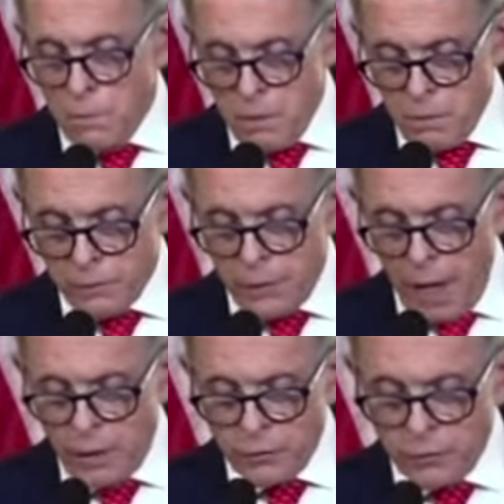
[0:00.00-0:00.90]

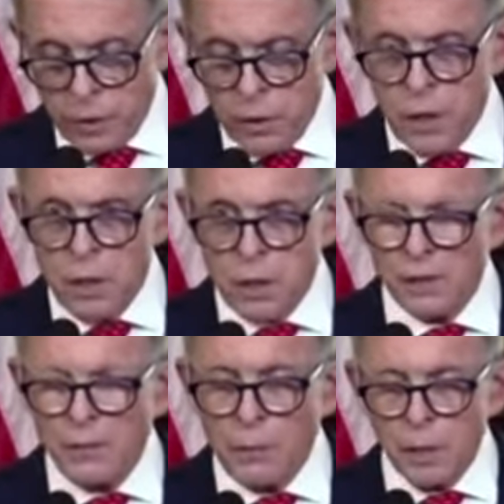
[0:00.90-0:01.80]
Sally's sitting here,
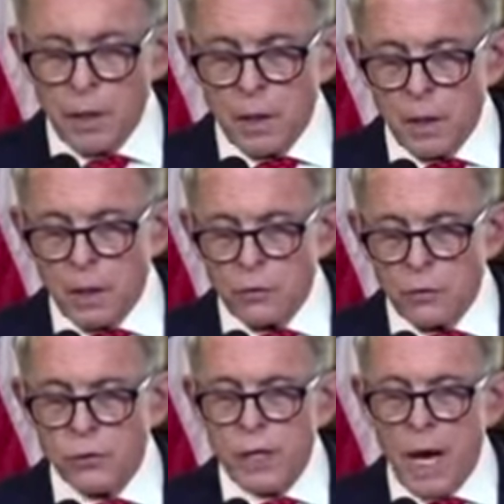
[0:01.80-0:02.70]

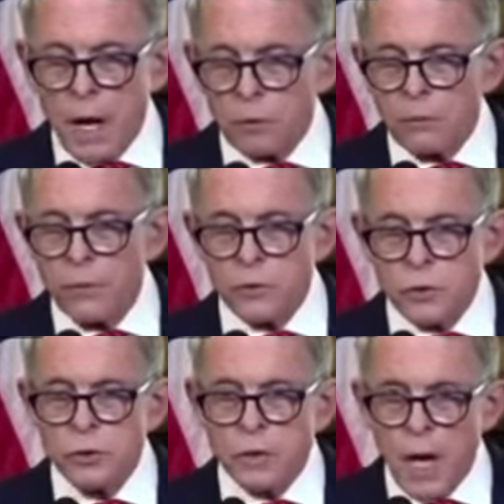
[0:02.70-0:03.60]
turns out that
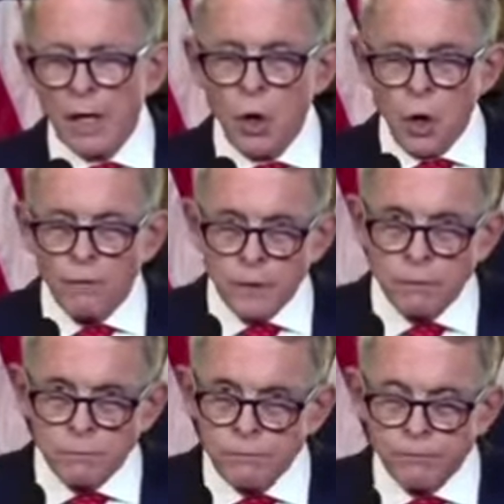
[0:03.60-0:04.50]
she's got COVID,
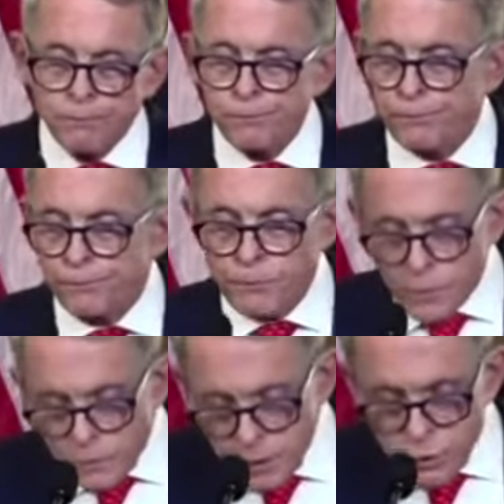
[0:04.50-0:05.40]

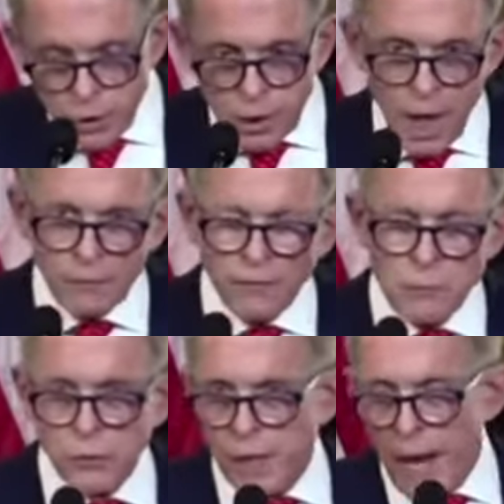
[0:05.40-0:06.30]
say she got it from
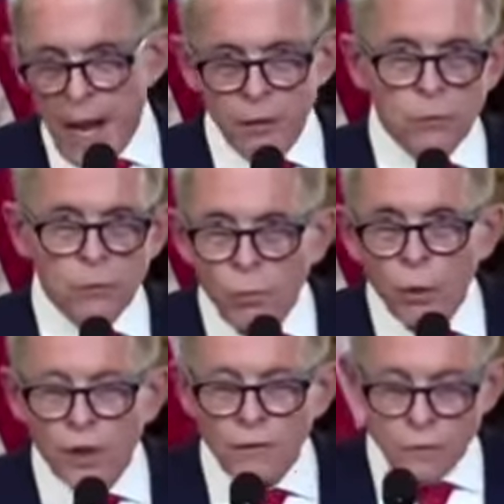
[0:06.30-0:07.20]
her dad or
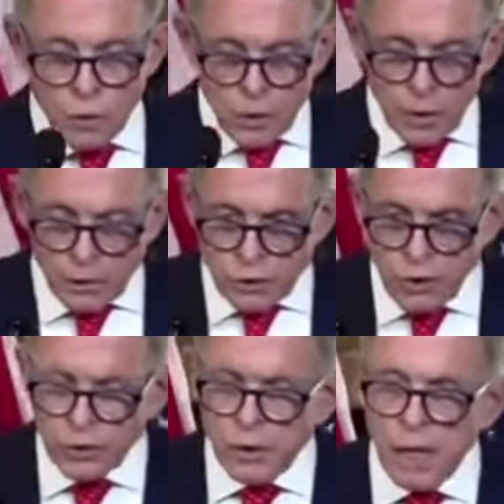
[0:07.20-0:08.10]
whatever,
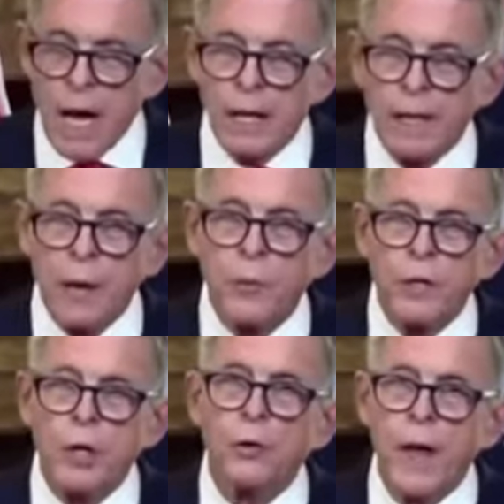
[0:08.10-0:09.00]
she's got it. Now we
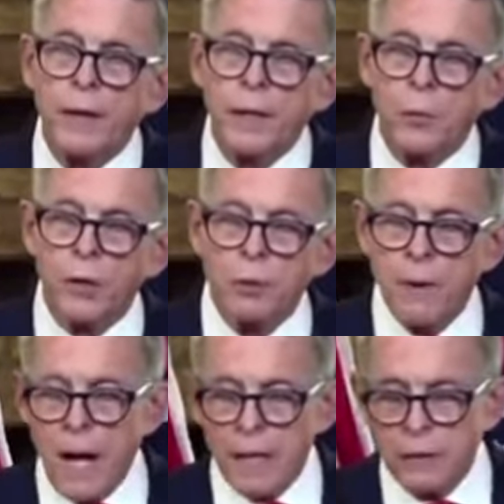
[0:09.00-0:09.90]
know that. Now we go
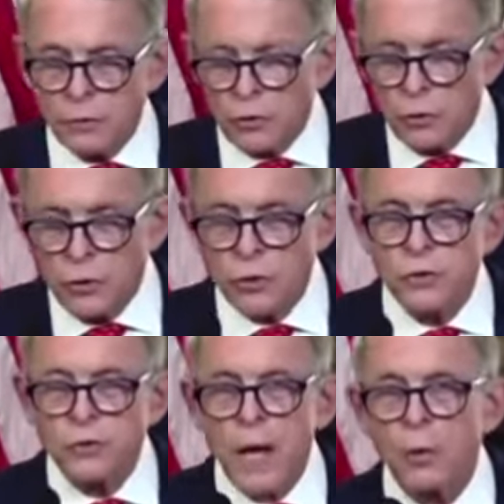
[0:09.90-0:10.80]
back and see who she
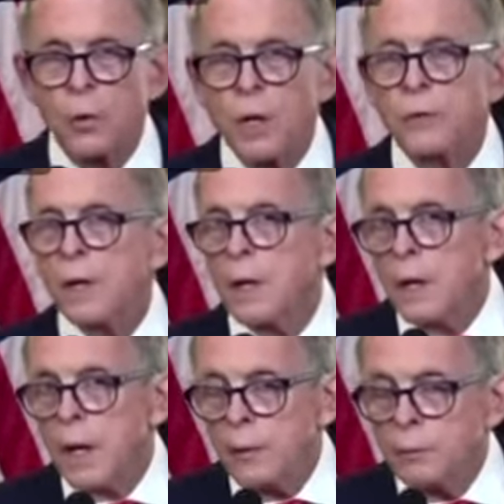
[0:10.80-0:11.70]
sat with.
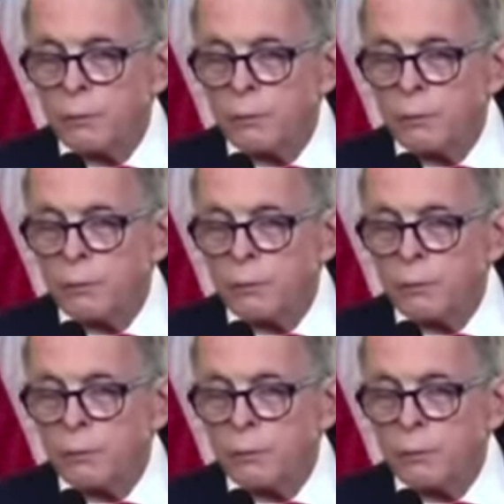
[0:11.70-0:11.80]
And